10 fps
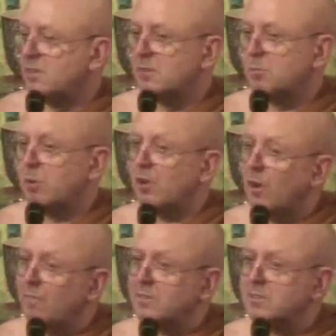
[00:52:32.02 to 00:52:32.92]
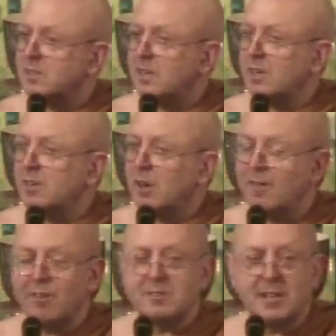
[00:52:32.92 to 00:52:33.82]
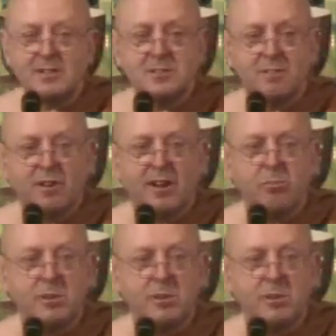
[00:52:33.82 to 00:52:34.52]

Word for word: But obviously, you know, if the test of life